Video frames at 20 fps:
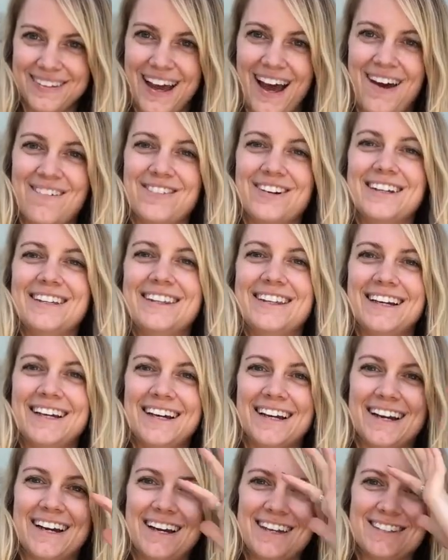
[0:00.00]

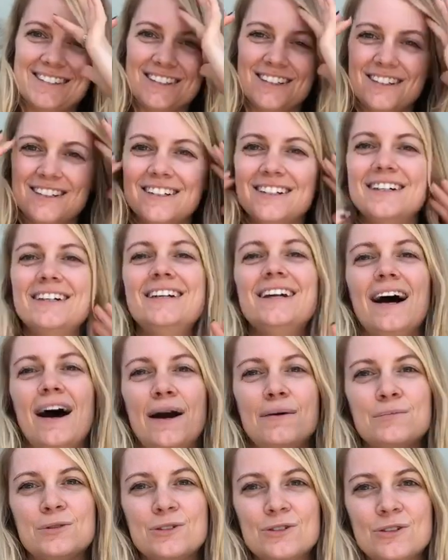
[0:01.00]
everything is good,
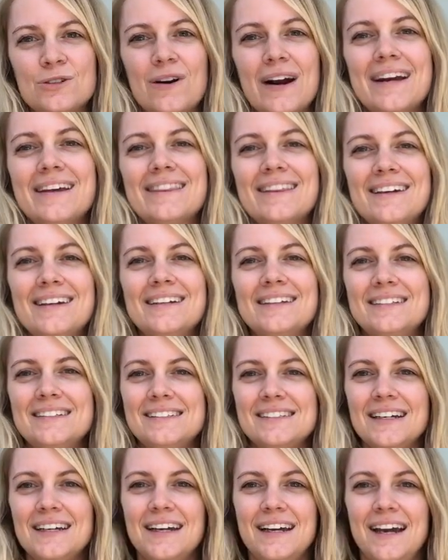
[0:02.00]
I'm strengthened